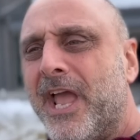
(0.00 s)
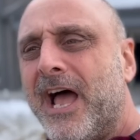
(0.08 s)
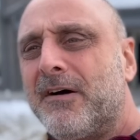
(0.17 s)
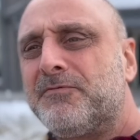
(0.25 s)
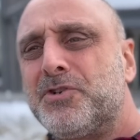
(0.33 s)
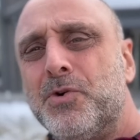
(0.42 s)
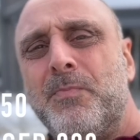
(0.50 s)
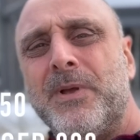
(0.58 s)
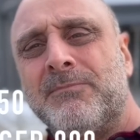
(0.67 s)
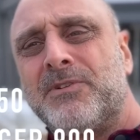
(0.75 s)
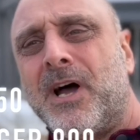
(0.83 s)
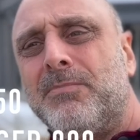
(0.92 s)
have two
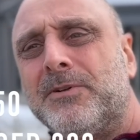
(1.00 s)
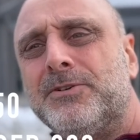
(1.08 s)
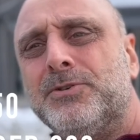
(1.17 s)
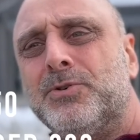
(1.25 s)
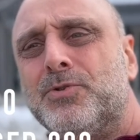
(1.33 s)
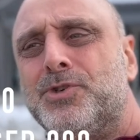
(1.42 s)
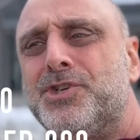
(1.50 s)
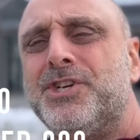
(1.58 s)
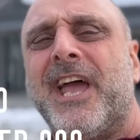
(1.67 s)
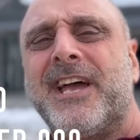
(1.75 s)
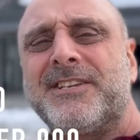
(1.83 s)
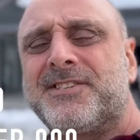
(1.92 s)
BMW
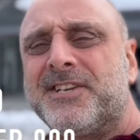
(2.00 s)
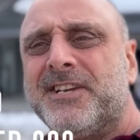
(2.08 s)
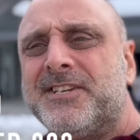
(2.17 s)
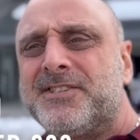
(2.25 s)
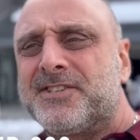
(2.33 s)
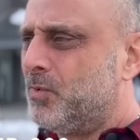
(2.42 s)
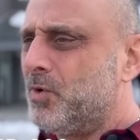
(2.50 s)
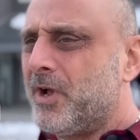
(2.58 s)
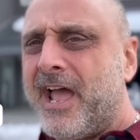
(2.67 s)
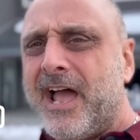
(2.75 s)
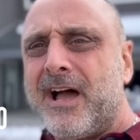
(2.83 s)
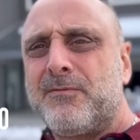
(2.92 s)
GSs. We
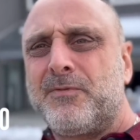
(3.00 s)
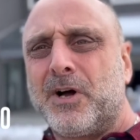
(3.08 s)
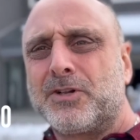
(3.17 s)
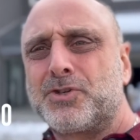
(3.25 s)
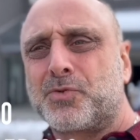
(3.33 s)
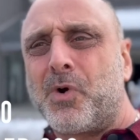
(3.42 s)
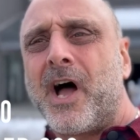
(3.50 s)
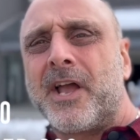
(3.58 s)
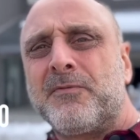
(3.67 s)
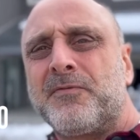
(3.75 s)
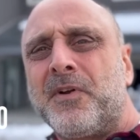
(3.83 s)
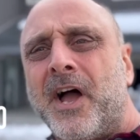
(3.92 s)
have a
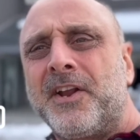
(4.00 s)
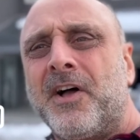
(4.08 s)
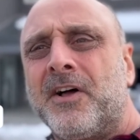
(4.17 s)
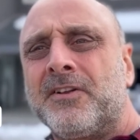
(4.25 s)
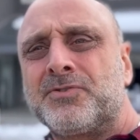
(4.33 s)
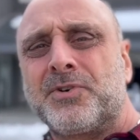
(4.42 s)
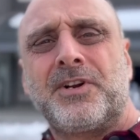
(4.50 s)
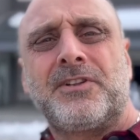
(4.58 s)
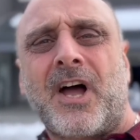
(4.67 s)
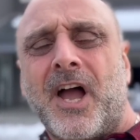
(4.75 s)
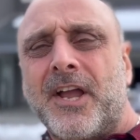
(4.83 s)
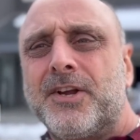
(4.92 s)
Triumph 900, a
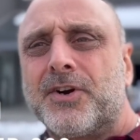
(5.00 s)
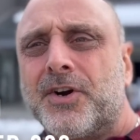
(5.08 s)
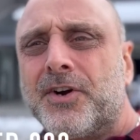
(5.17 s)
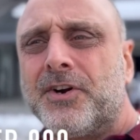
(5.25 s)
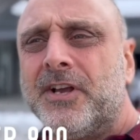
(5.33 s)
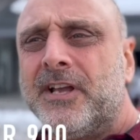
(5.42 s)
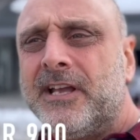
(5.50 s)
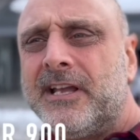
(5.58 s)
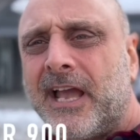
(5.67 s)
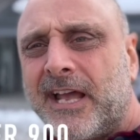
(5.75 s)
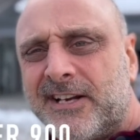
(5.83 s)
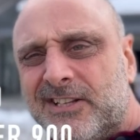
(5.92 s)
Tiger,
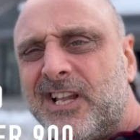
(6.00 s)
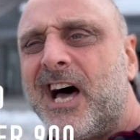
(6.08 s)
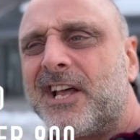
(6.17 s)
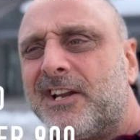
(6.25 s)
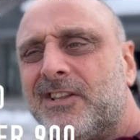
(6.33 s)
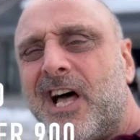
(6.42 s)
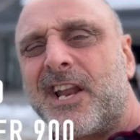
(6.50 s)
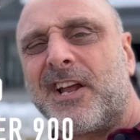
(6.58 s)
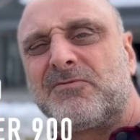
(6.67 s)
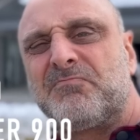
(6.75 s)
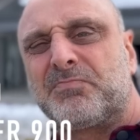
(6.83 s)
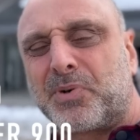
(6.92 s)
and a lot, a lot
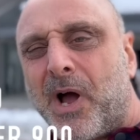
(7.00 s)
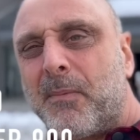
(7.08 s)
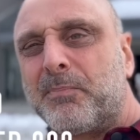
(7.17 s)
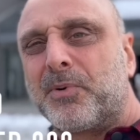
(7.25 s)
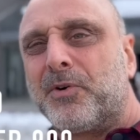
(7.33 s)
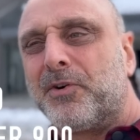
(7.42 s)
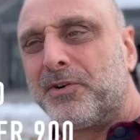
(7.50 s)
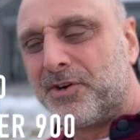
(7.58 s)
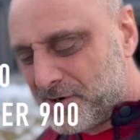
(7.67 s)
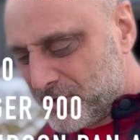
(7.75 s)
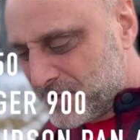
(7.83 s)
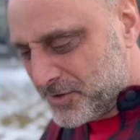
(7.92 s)
of proper
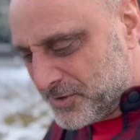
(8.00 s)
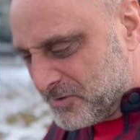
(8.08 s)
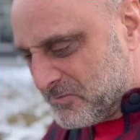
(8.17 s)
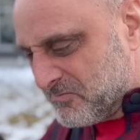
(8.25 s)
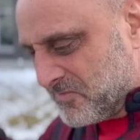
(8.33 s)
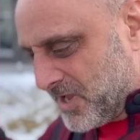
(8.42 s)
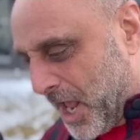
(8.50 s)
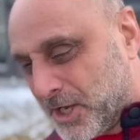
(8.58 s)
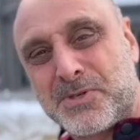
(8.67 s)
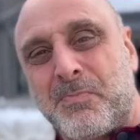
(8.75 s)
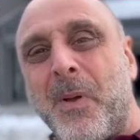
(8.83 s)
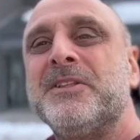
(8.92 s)

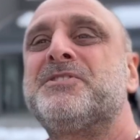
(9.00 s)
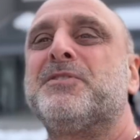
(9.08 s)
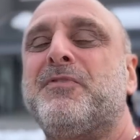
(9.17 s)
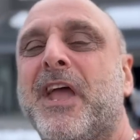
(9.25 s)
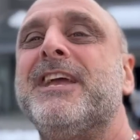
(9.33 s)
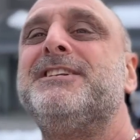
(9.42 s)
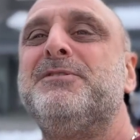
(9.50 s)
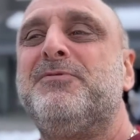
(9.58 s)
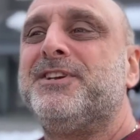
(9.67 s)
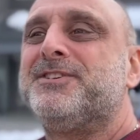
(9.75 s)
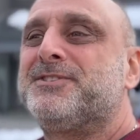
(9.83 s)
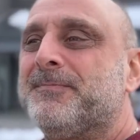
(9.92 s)
expensive
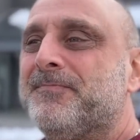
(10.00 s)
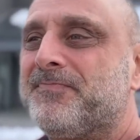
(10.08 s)
ADVs.